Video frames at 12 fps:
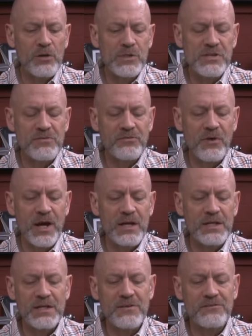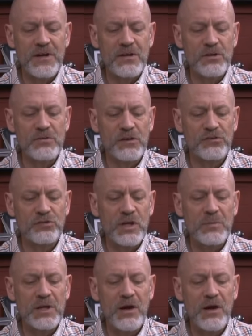who is a friend and defender of extreme